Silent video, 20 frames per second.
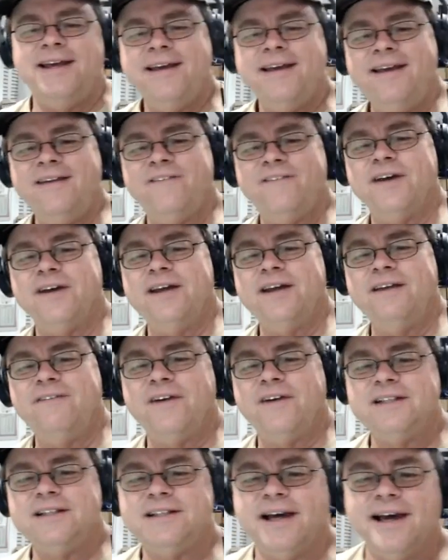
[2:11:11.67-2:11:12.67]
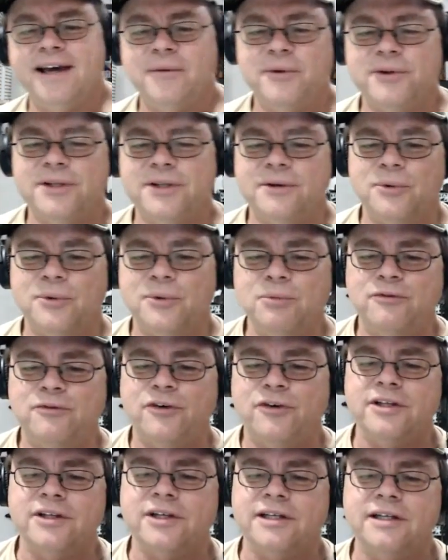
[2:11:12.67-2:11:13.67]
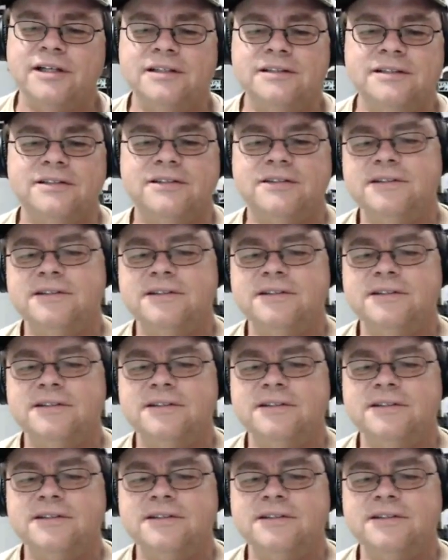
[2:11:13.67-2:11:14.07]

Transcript: If I die with a room full of guns,